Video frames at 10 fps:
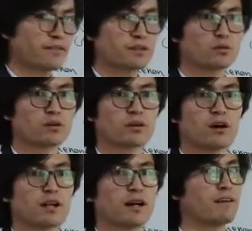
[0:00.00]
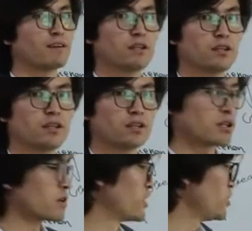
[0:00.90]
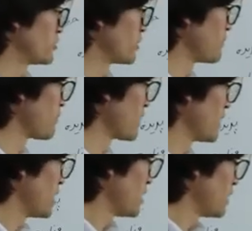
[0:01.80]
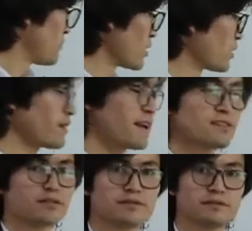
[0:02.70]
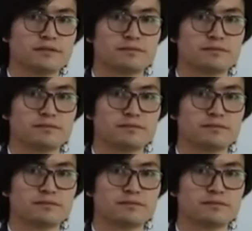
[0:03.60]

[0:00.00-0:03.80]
to work on our curriculum. Progressive.